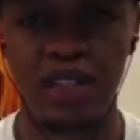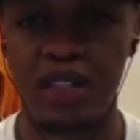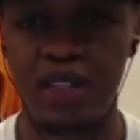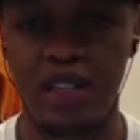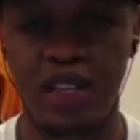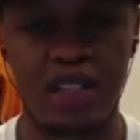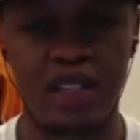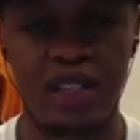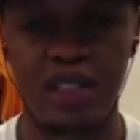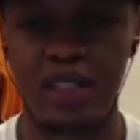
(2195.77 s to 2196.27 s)

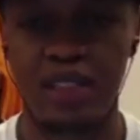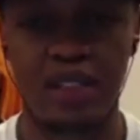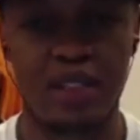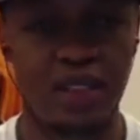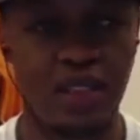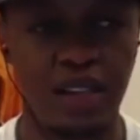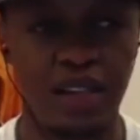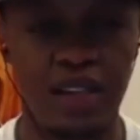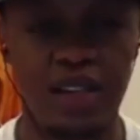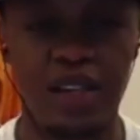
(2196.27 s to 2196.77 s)
Like,
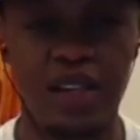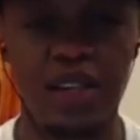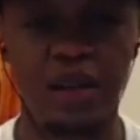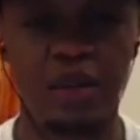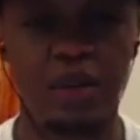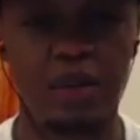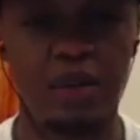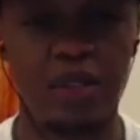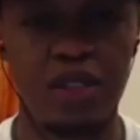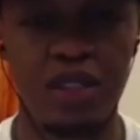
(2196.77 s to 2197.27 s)
they're going to keep
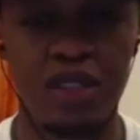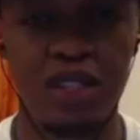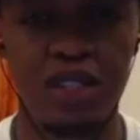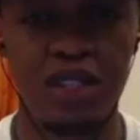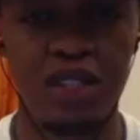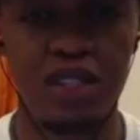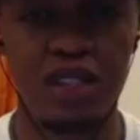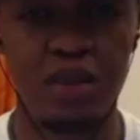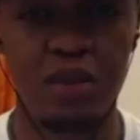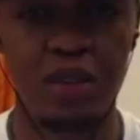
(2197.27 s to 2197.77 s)
him till next
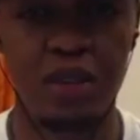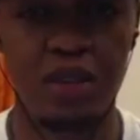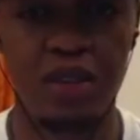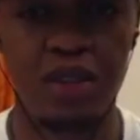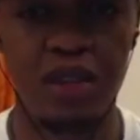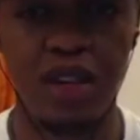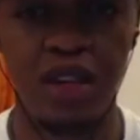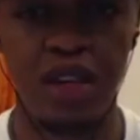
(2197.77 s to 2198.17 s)
summer.